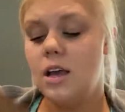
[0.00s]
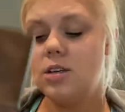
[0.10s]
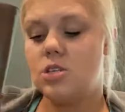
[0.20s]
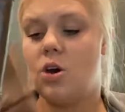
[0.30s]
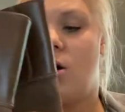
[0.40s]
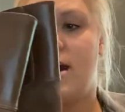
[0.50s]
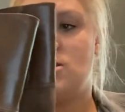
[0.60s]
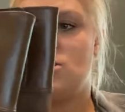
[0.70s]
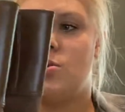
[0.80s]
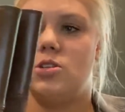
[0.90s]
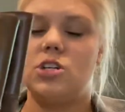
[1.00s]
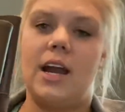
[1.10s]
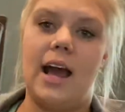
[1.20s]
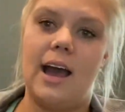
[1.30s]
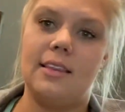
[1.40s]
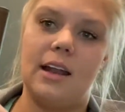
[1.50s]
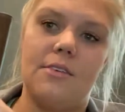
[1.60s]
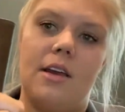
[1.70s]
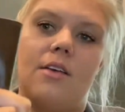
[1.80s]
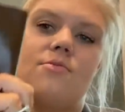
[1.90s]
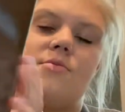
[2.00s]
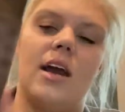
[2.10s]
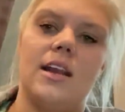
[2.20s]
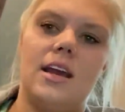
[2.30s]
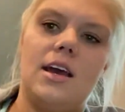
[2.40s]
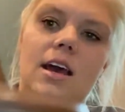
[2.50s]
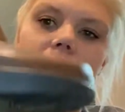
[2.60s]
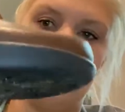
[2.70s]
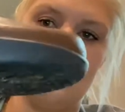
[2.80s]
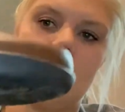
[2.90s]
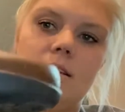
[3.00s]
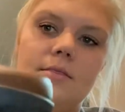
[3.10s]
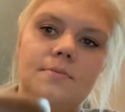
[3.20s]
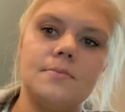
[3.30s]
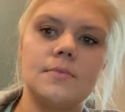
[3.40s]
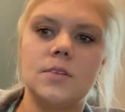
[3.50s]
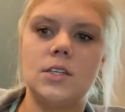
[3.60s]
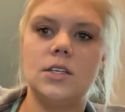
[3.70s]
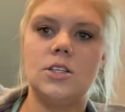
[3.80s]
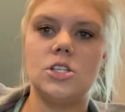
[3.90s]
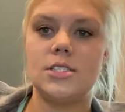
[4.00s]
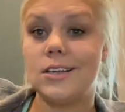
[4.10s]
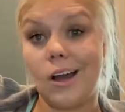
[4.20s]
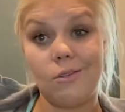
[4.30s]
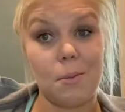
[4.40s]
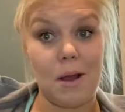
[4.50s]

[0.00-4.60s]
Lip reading: So I just always try to add that if I can find it, and just to cover my